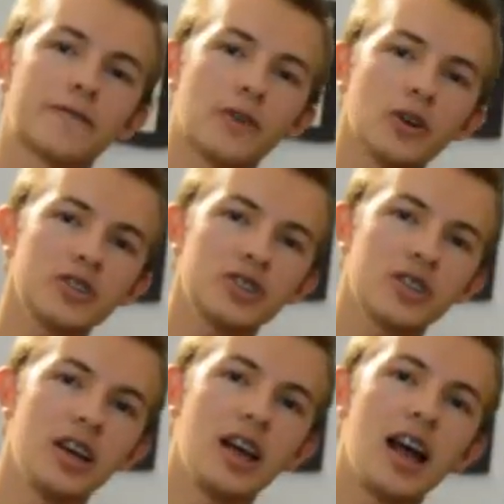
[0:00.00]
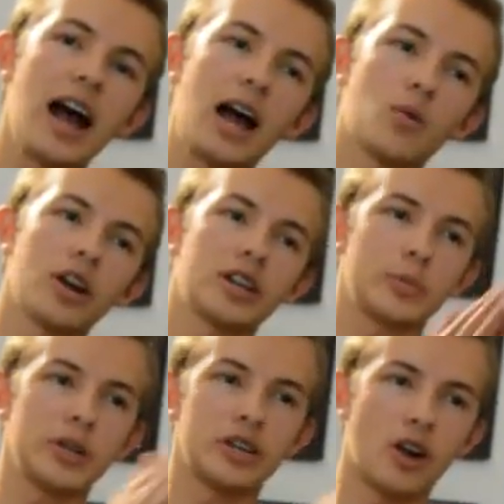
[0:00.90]
first, I wanted
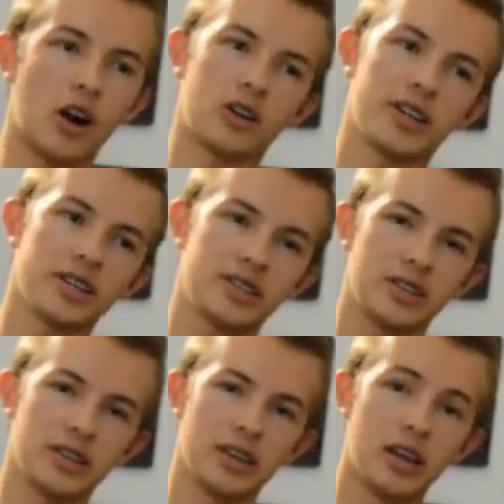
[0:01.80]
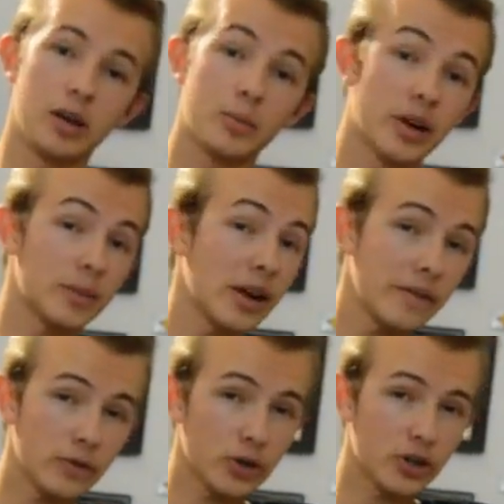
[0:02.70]
to be an artist, but I'm
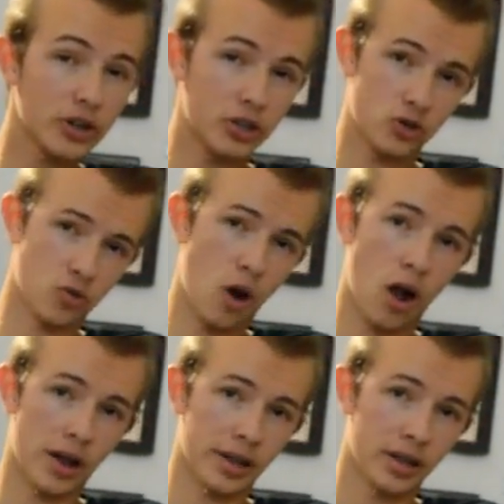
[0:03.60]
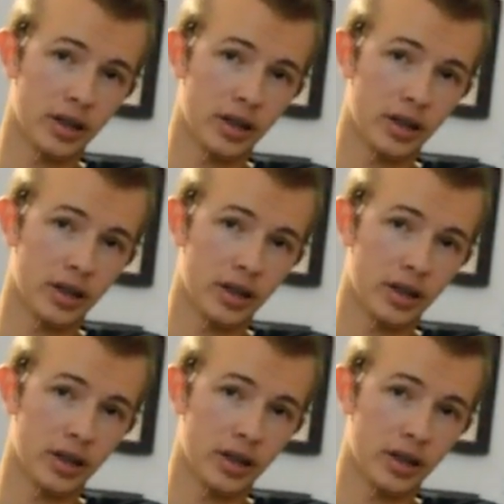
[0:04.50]
not very good at drawing.